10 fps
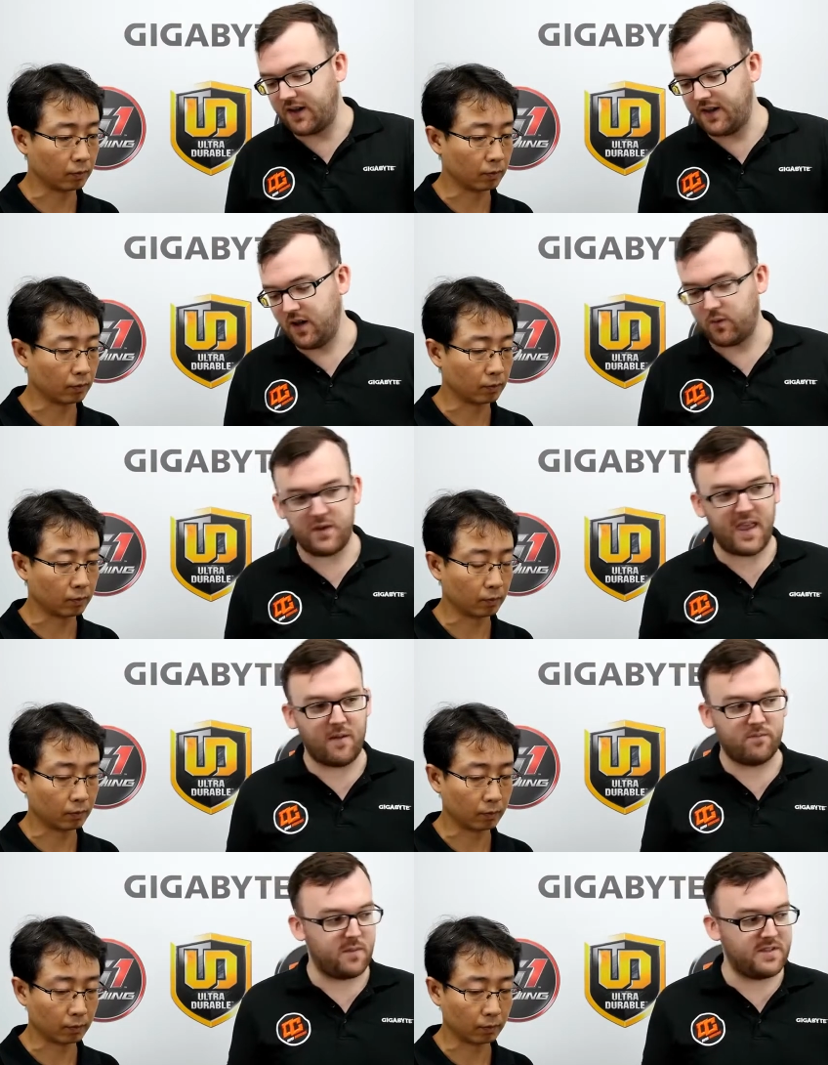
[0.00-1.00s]
Speaker 1: right here. You
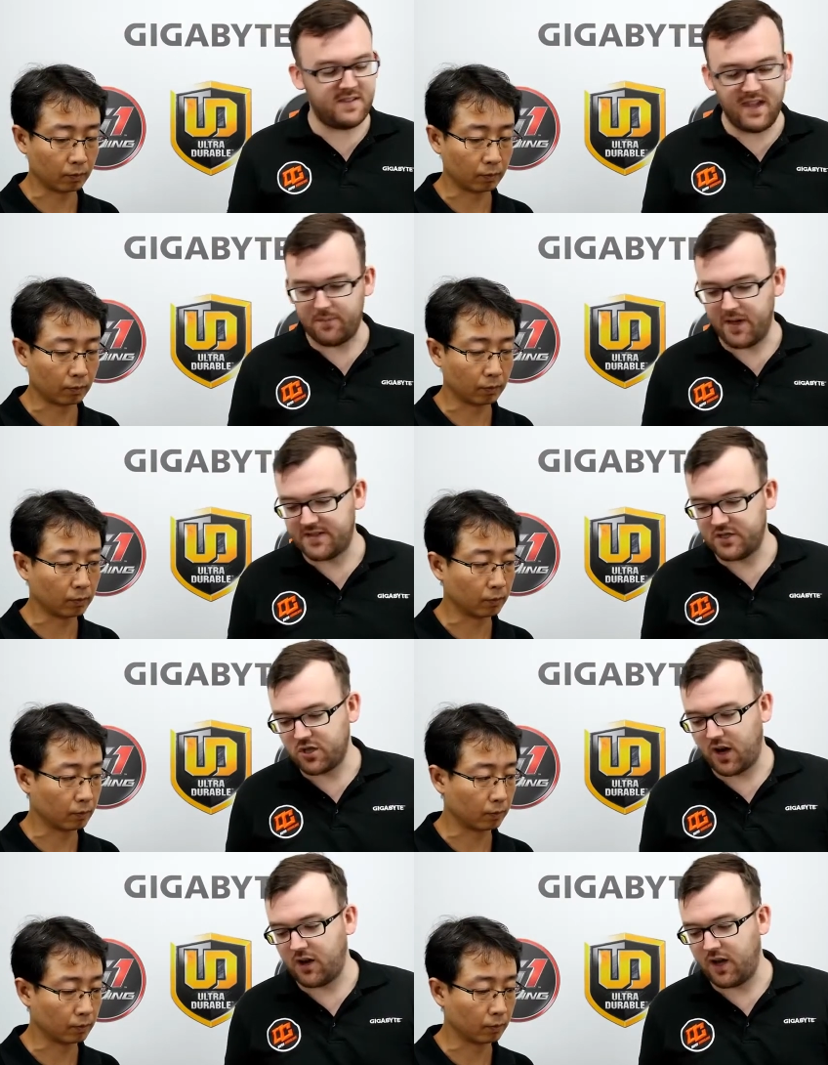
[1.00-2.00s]
can't probably see it, but it's a
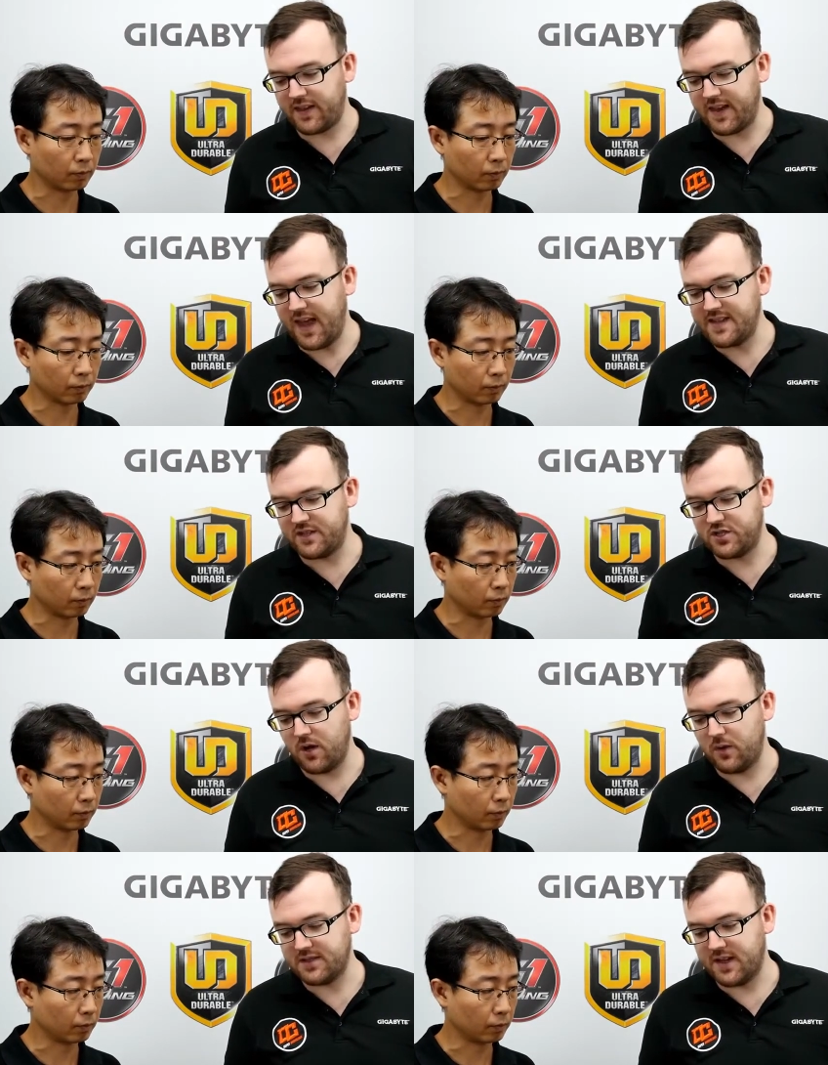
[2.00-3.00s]
chart on the case that
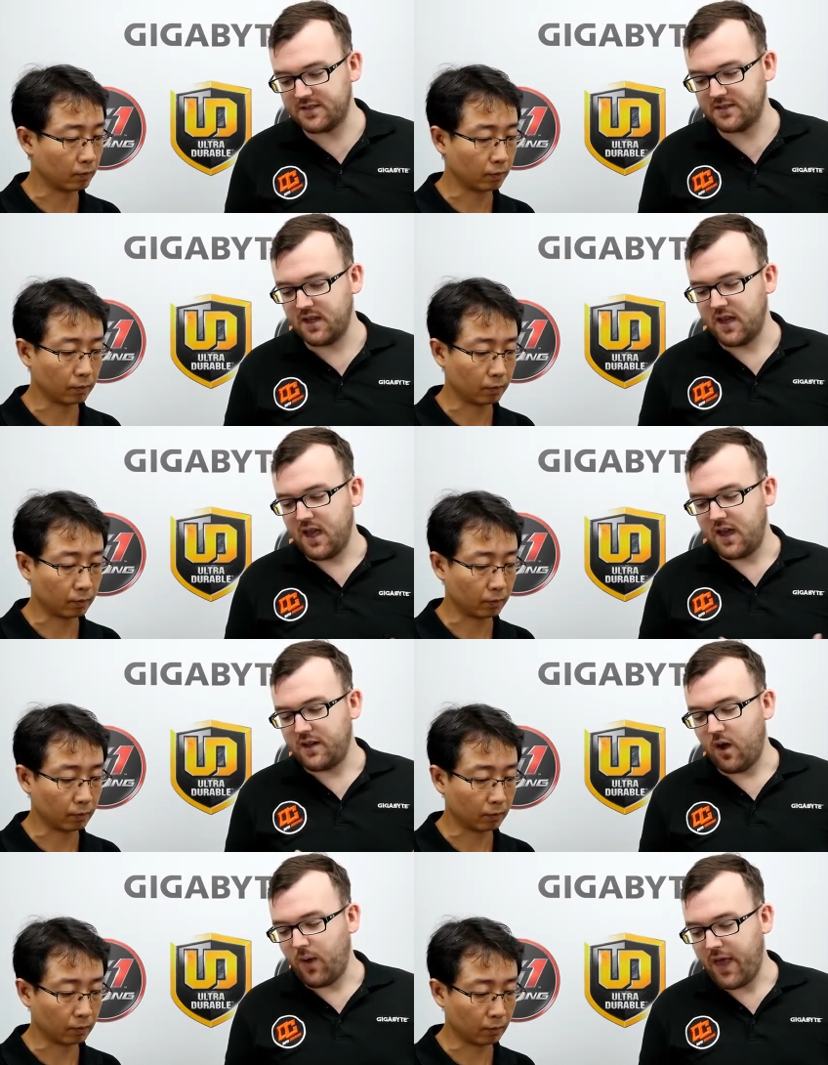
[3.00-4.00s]
shows us,
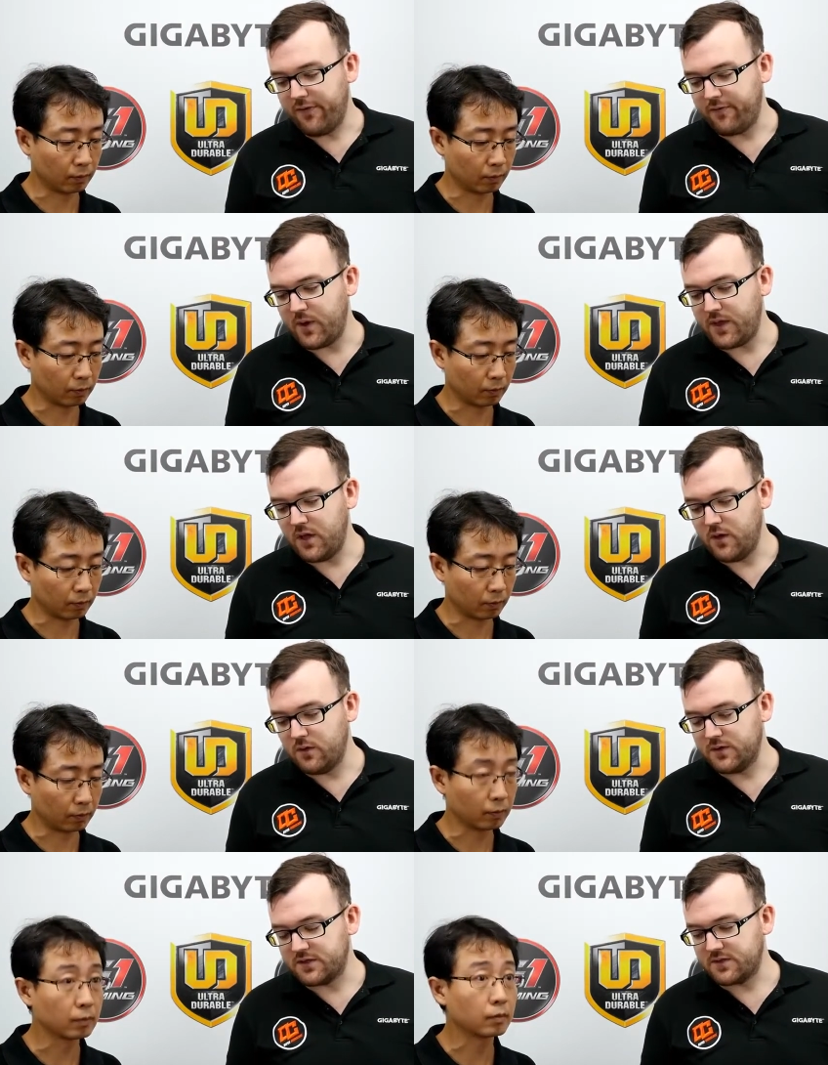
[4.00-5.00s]
you know, if we
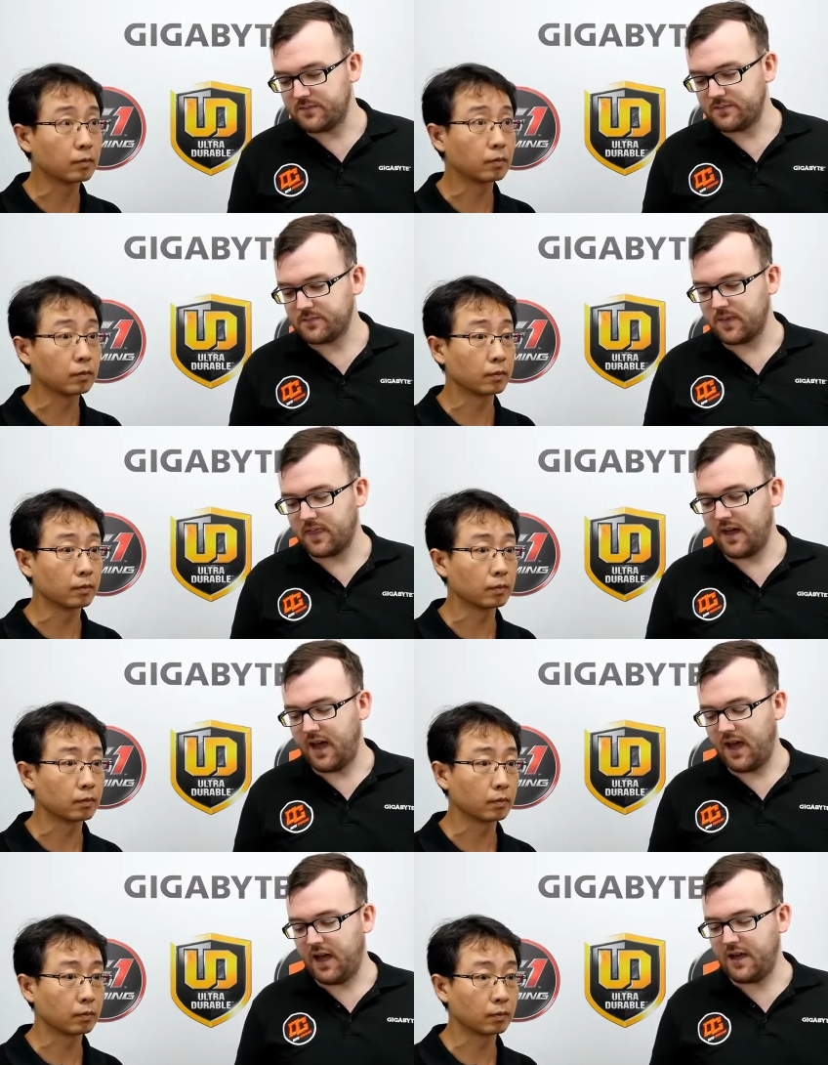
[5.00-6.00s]
use
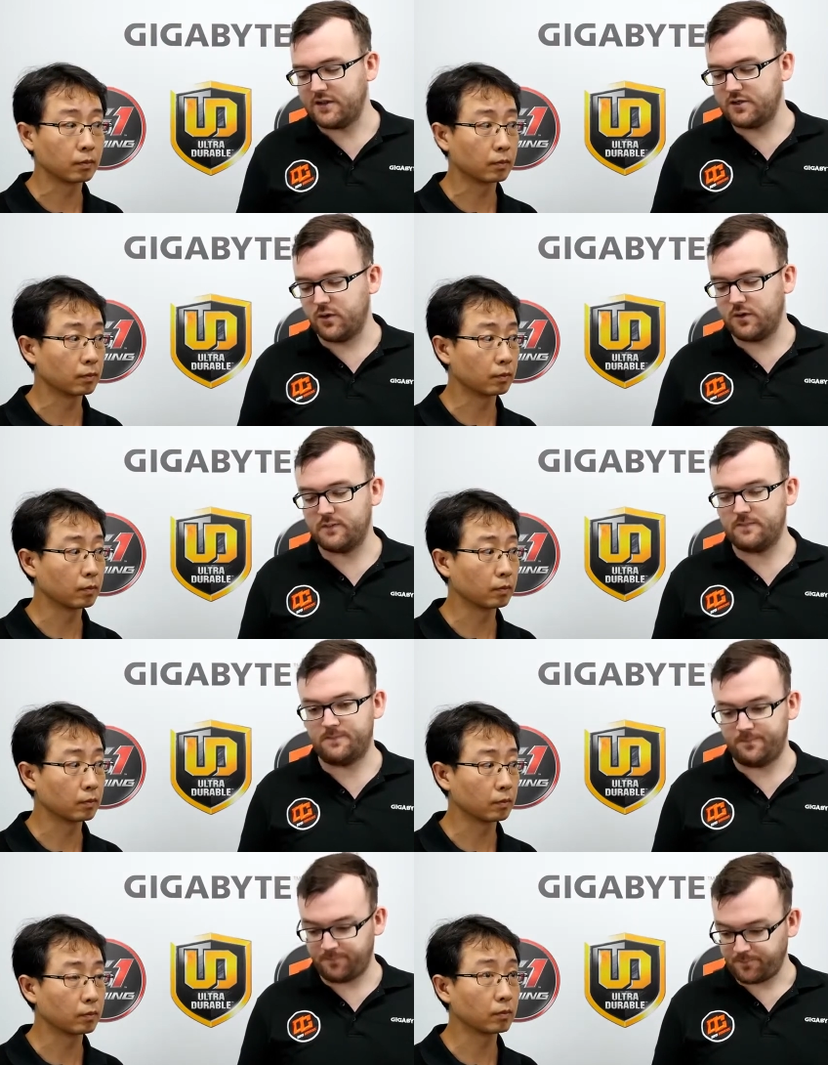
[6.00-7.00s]

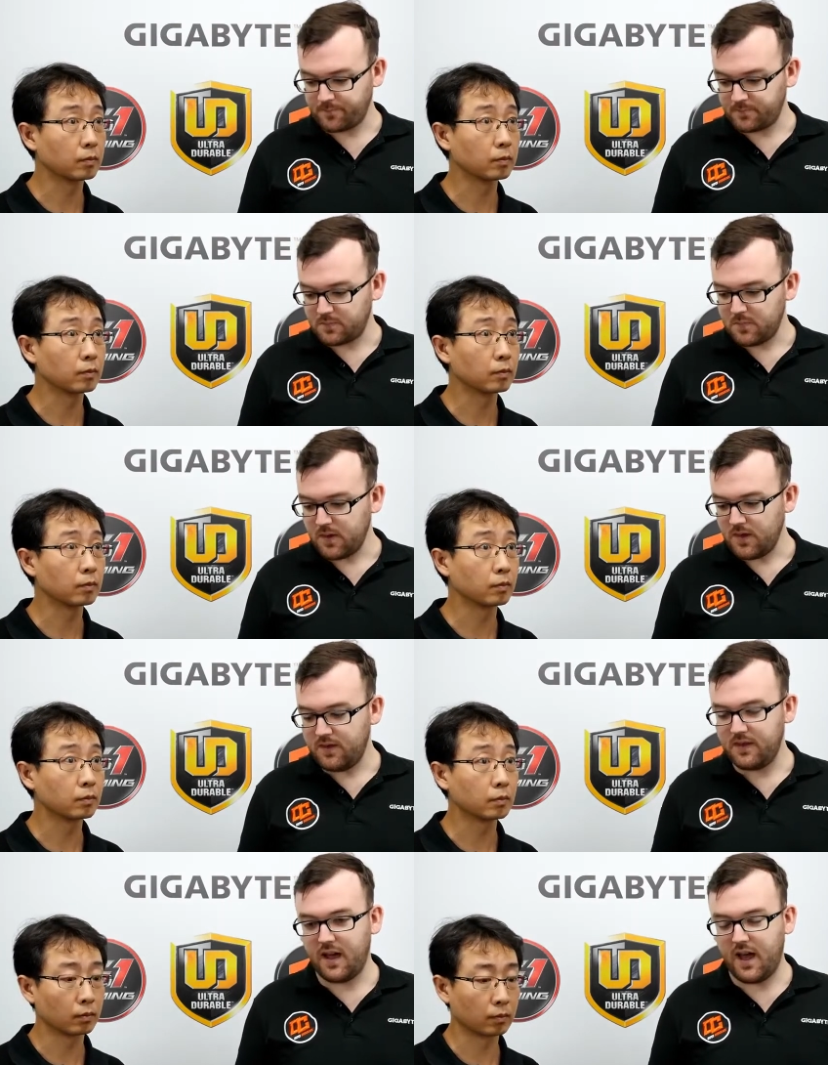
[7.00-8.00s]
certain
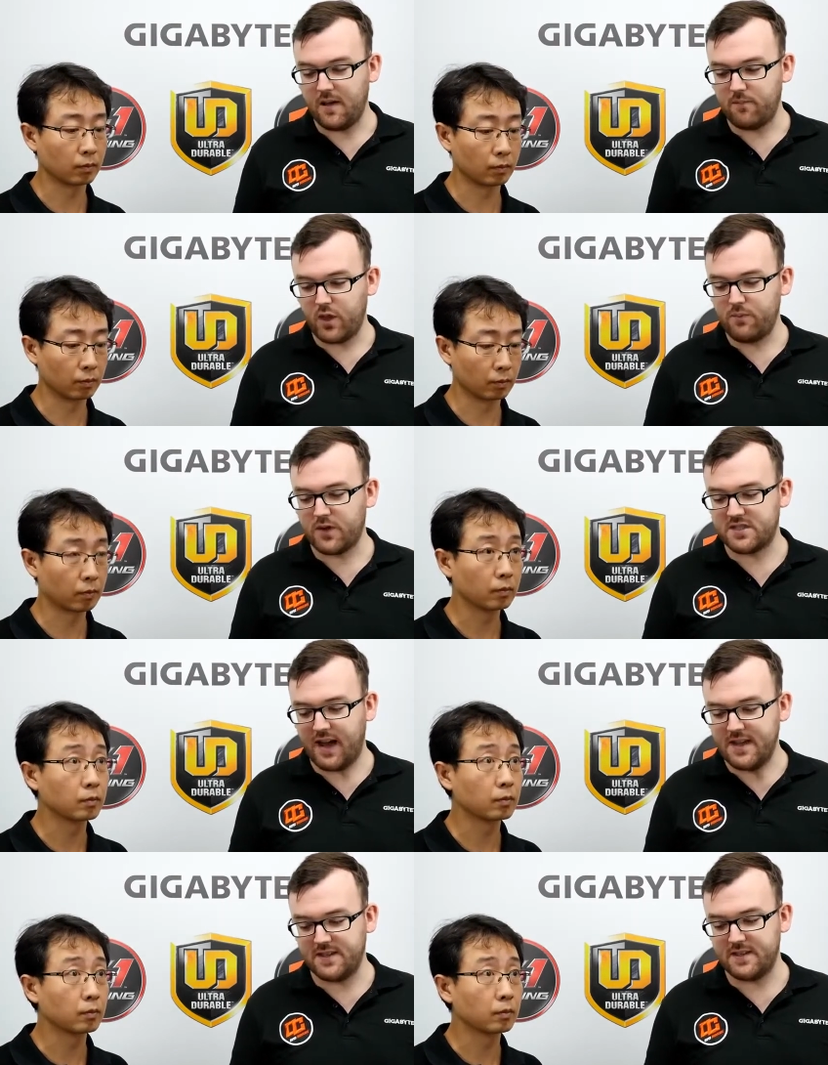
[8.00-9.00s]
motherboard
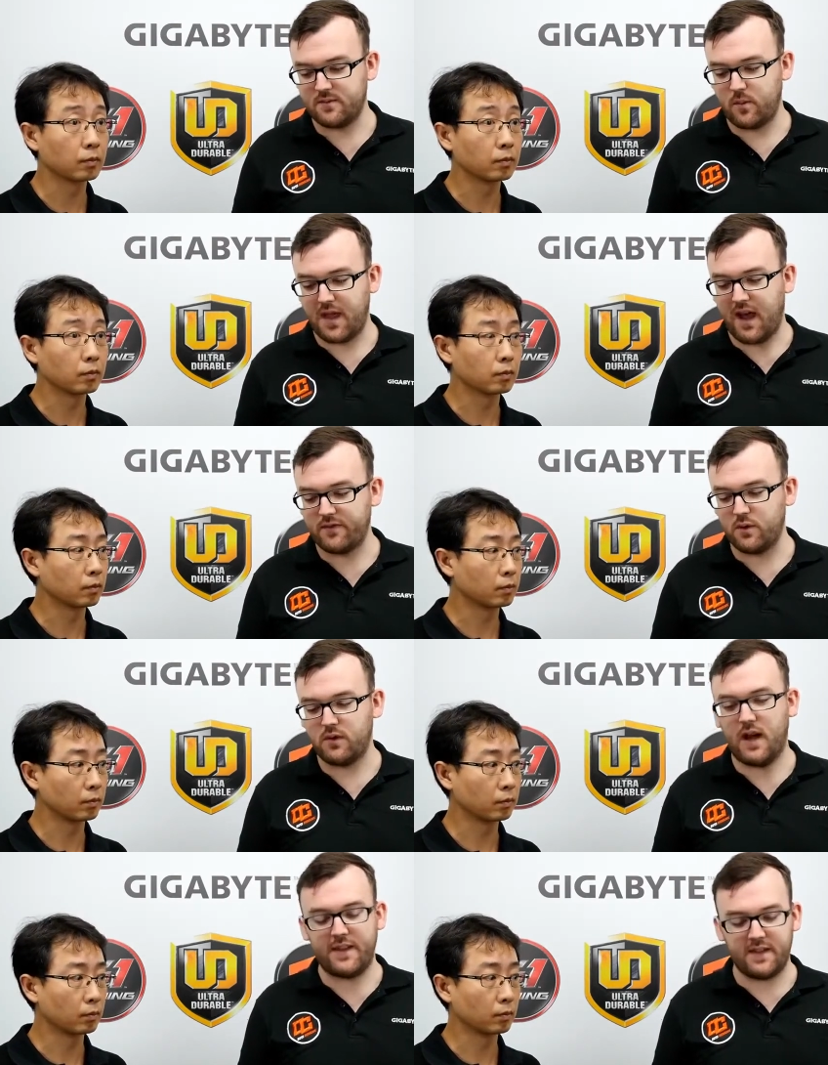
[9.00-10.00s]
sizes where we have to
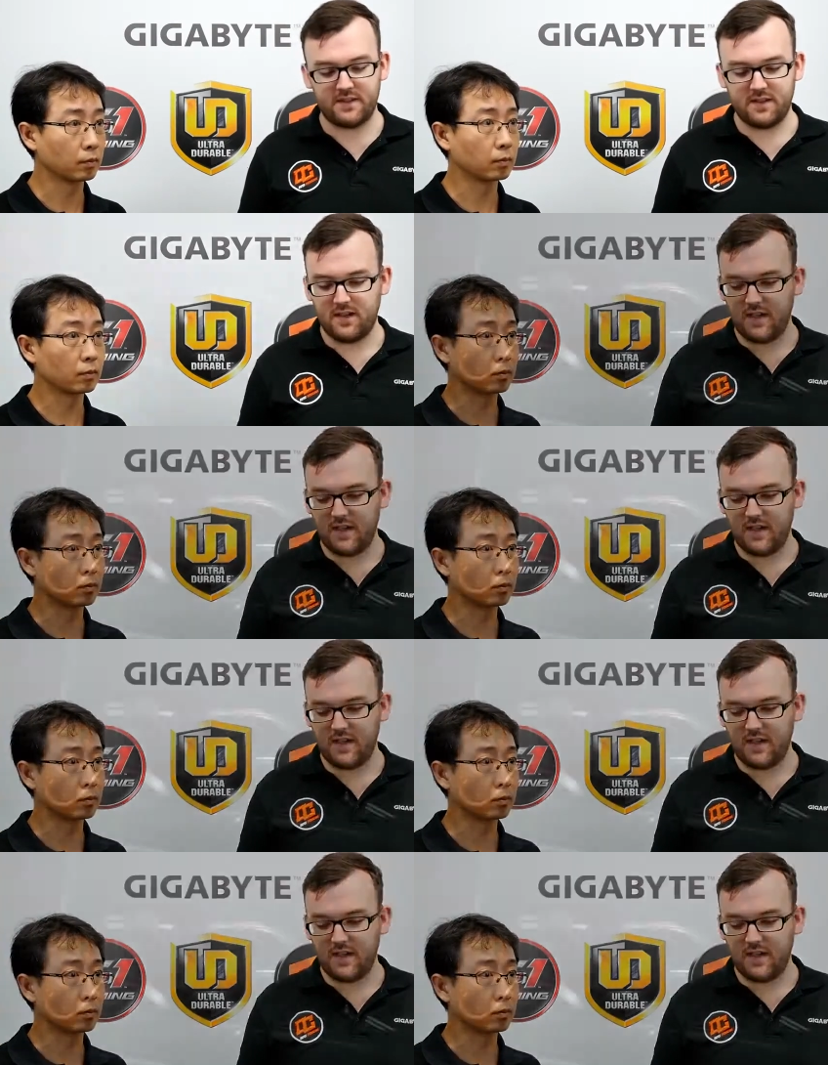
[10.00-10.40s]
align it.